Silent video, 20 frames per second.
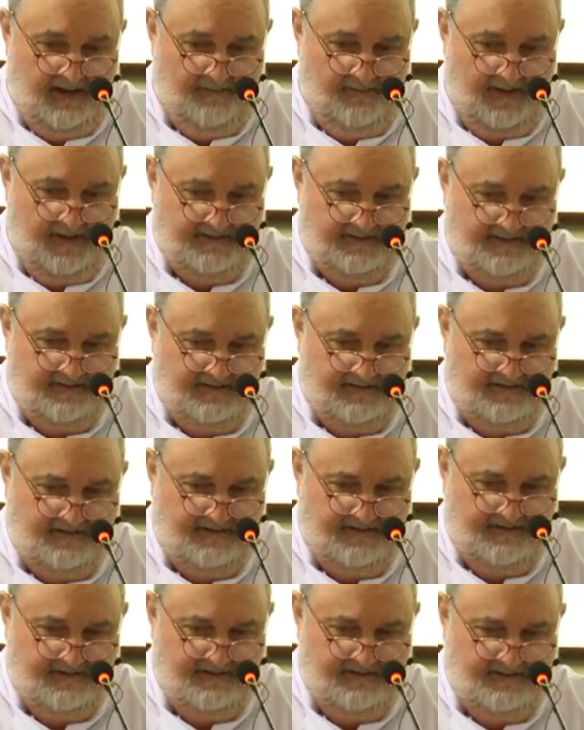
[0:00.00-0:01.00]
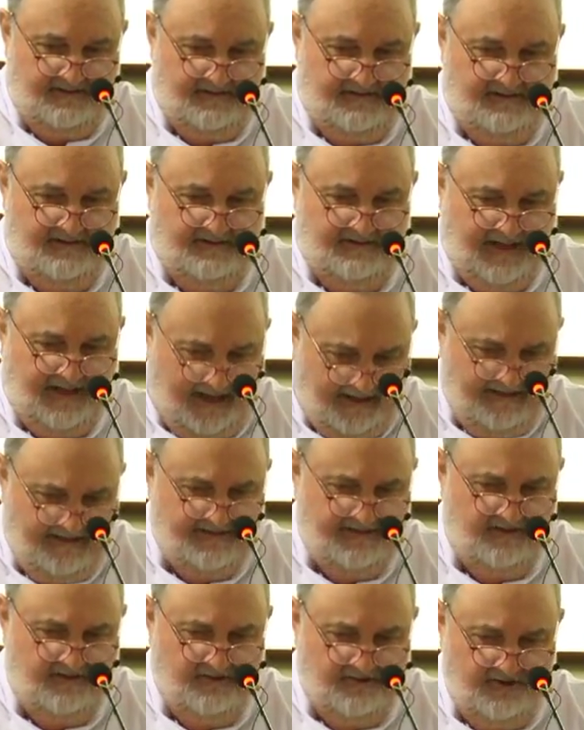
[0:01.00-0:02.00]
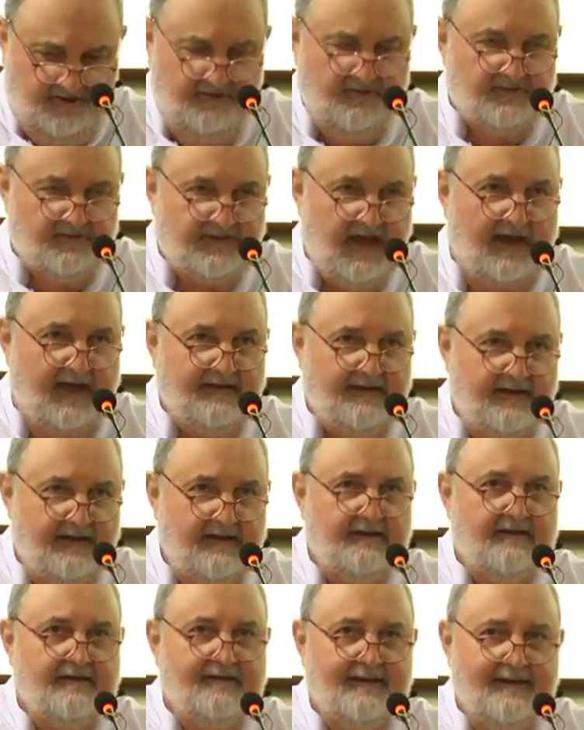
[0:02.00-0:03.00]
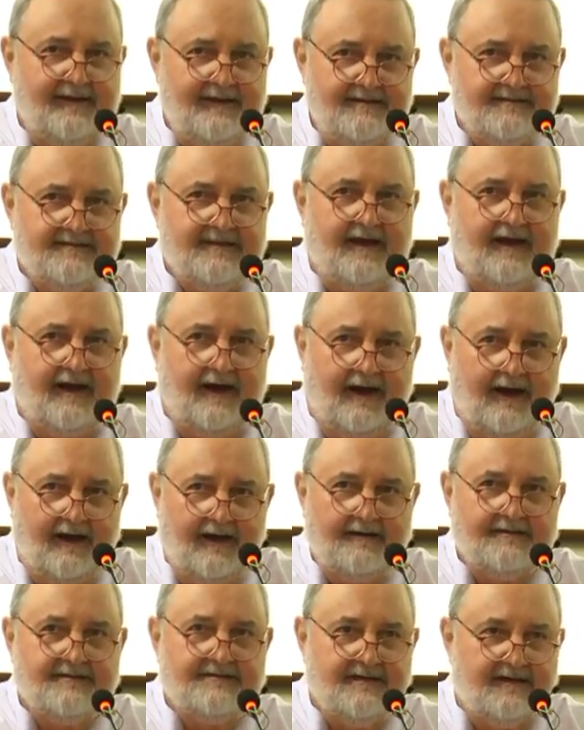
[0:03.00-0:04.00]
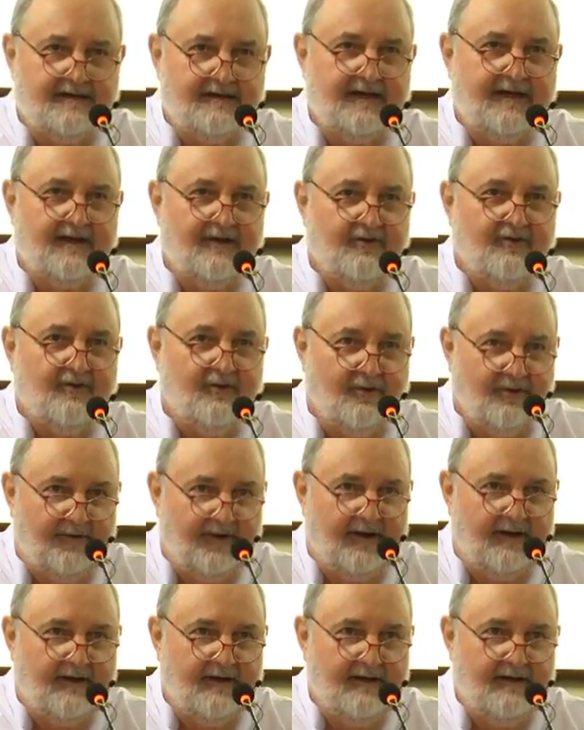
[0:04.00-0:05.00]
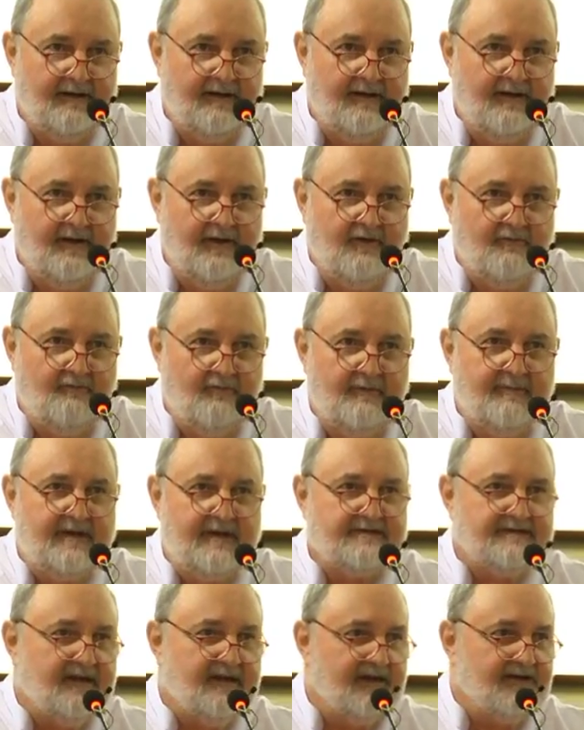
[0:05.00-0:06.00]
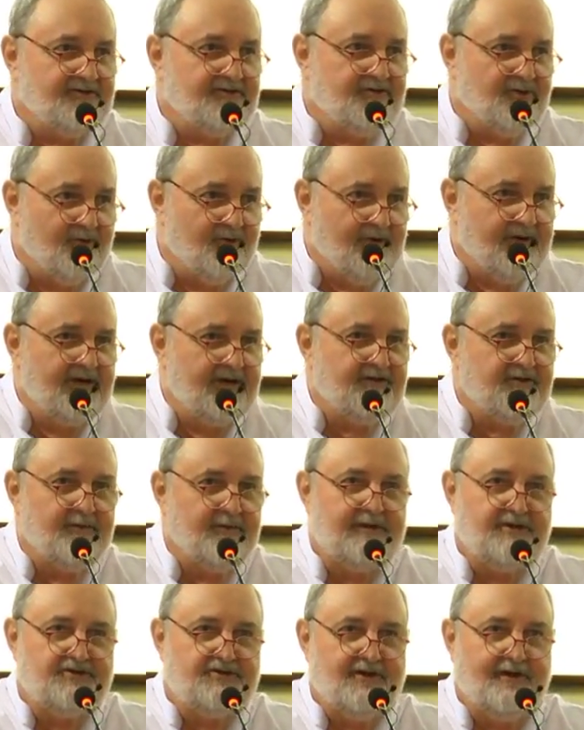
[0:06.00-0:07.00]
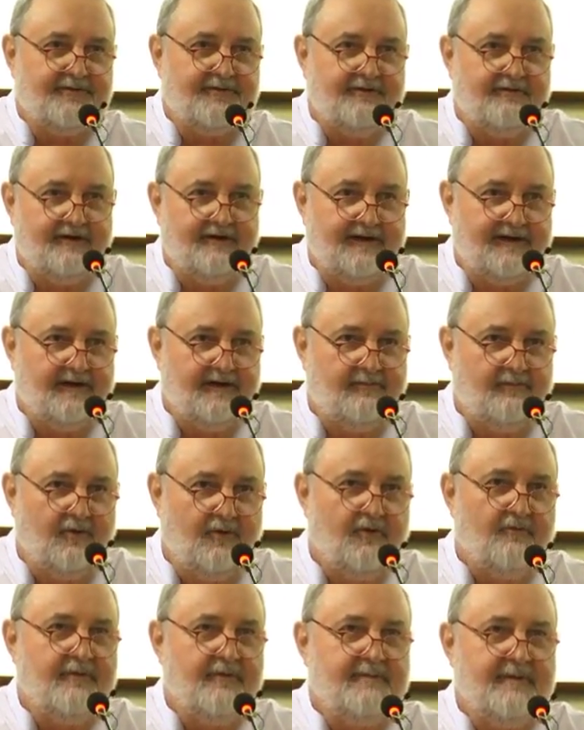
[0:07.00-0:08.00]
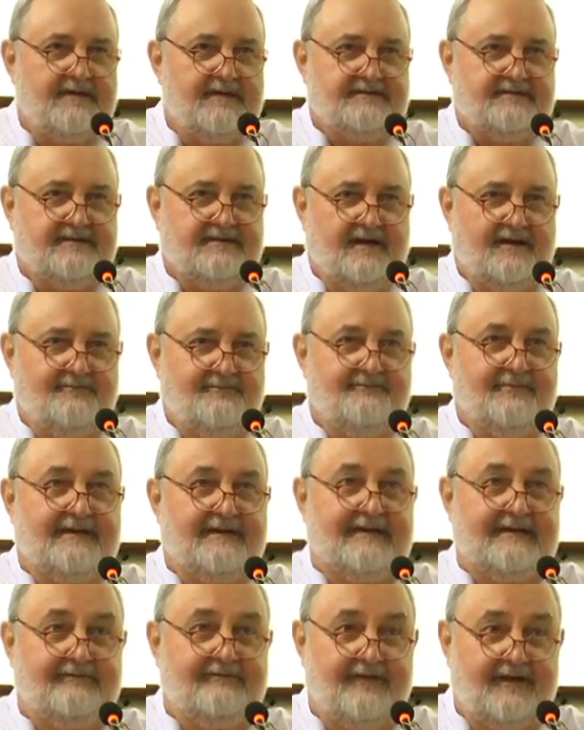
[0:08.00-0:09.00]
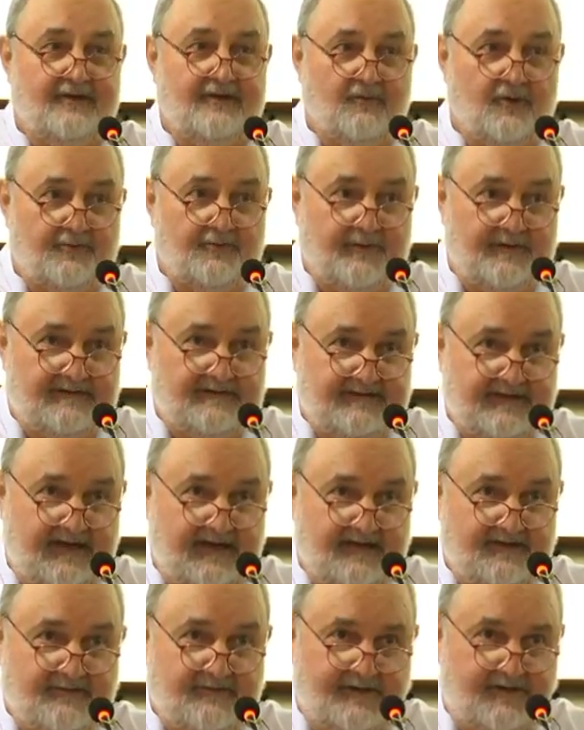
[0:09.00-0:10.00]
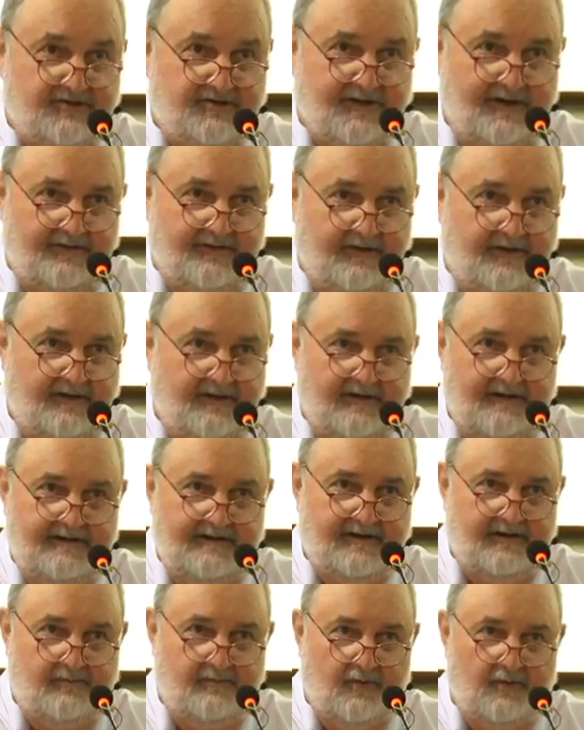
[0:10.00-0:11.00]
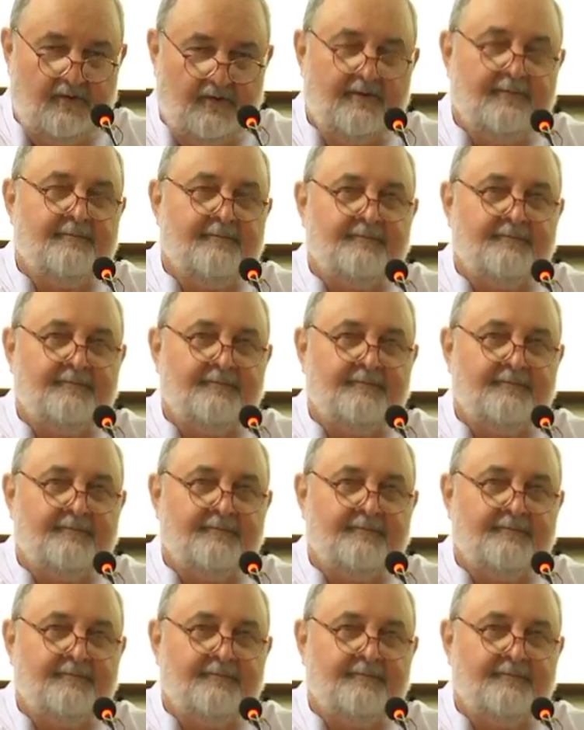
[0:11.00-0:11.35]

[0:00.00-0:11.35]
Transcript: But that is the good news. I think things are turning a corner. We may start talking to each other a little more. We may start believing what we're saying to each other a little more.